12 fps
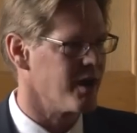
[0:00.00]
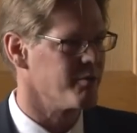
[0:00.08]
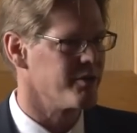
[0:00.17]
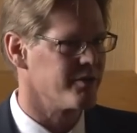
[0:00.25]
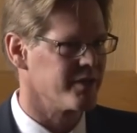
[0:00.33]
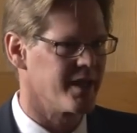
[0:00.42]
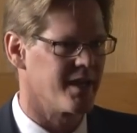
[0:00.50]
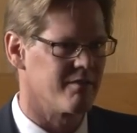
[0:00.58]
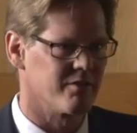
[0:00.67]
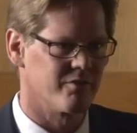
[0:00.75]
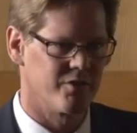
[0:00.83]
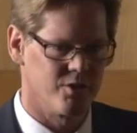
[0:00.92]
I would only
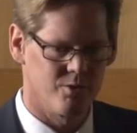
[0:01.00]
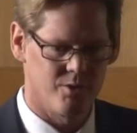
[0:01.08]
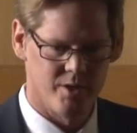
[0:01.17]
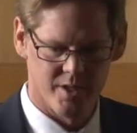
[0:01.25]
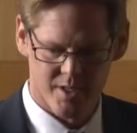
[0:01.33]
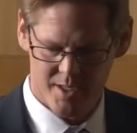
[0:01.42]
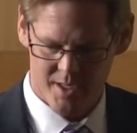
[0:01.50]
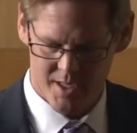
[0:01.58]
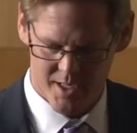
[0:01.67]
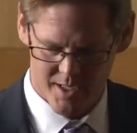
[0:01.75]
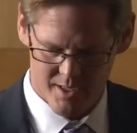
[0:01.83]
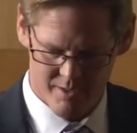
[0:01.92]
have a few,
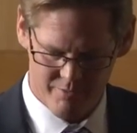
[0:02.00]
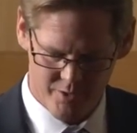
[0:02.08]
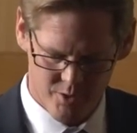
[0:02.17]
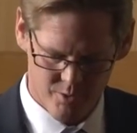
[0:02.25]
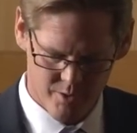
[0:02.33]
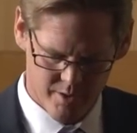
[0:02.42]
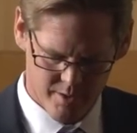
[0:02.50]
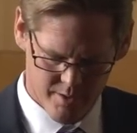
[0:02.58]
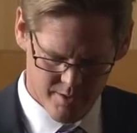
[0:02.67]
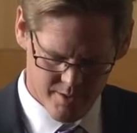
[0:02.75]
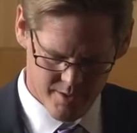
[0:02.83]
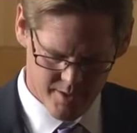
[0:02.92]
uh, a few
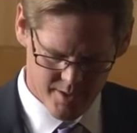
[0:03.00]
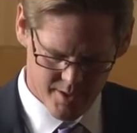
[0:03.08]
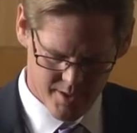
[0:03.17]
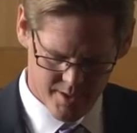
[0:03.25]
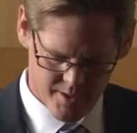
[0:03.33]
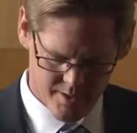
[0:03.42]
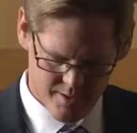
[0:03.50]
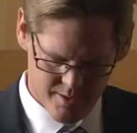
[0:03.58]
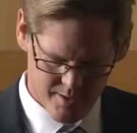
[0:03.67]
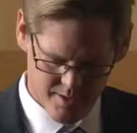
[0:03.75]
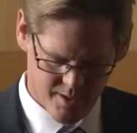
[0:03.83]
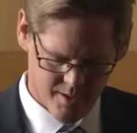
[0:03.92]
uh,
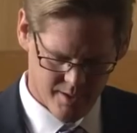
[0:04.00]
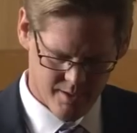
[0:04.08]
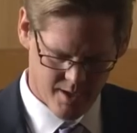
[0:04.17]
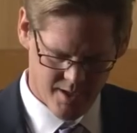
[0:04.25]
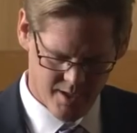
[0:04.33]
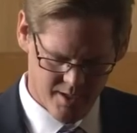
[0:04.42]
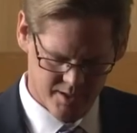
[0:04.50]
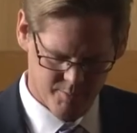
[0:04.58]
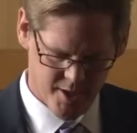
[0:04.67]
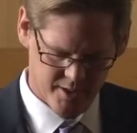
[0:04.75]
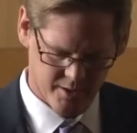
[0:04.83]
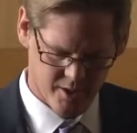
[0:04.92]
uh I didn't
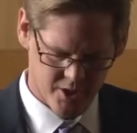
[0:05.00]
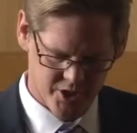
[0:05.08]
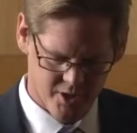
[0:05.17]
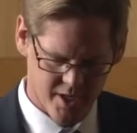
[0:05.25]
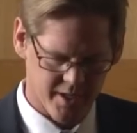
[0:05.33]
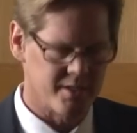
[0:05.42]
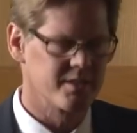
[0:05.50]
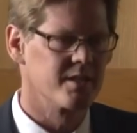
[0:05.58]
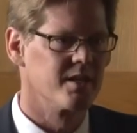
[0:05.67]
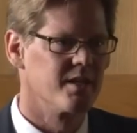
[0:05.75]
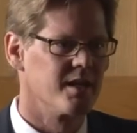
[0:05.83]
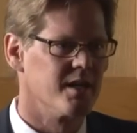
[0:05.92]
expect a large audience,
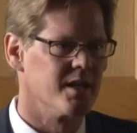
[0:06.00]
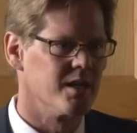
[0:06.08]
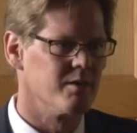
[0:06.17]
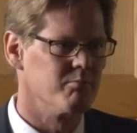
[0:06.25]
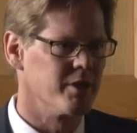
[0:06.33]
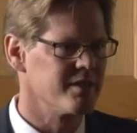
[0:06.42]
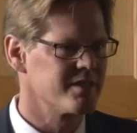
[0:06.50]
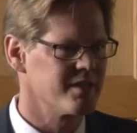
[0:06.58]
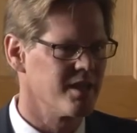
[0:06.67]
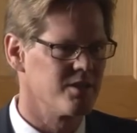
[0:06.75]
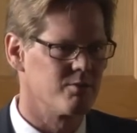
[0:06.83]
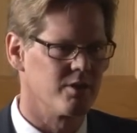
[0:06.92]
um, but
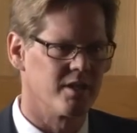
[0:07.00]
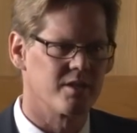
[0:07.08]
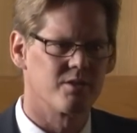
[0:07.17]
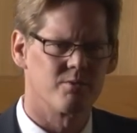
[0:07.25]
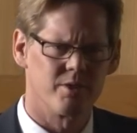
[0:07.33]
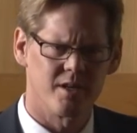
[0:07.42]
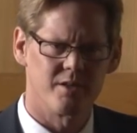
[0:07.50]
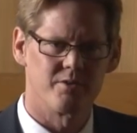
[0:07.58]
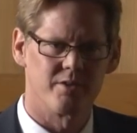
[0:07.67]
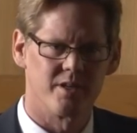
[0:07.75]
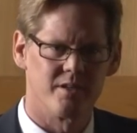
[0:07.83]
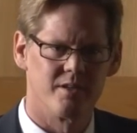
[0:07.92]
instead there were like
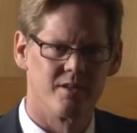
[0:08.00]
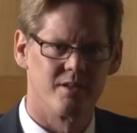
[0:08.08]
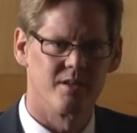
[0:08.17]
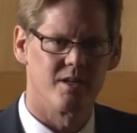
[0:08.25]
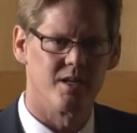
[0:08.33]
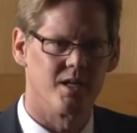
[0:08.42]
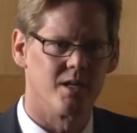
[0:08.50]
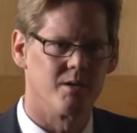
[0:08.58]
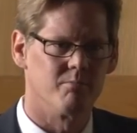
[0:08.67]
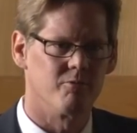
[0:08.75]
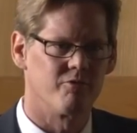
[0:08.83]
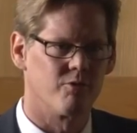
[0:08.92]
300
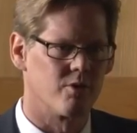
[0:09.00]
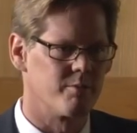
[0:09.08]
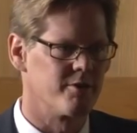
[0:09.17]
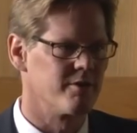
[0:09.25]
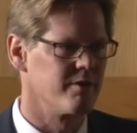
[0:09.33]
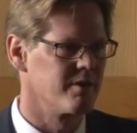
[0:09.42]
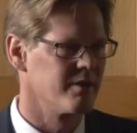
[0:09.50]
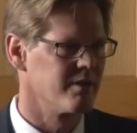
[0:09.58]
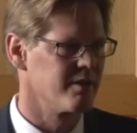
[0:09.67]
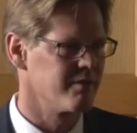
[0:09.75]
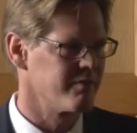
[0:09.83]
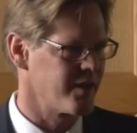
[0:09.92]
um, former
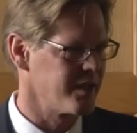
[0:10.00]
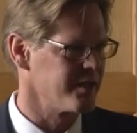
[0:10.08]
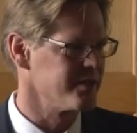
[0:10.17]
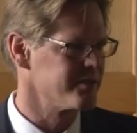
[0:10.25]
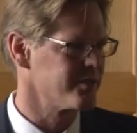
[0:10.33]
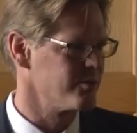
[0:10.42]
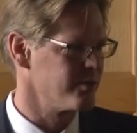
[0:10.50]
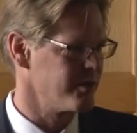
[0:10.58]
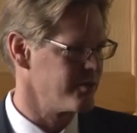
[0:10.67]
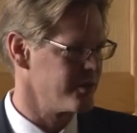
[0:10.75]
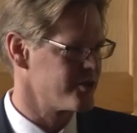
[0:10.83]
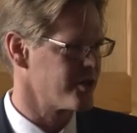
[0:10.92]
felons who,
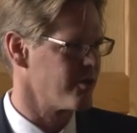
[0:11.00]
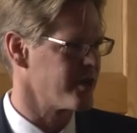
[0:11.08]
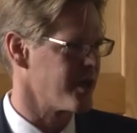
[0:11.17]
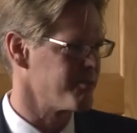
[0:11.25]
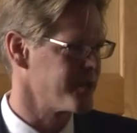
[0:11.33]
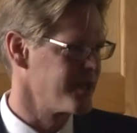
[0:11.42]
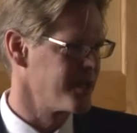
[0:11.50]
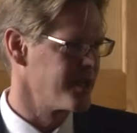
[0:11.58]
who had showed up,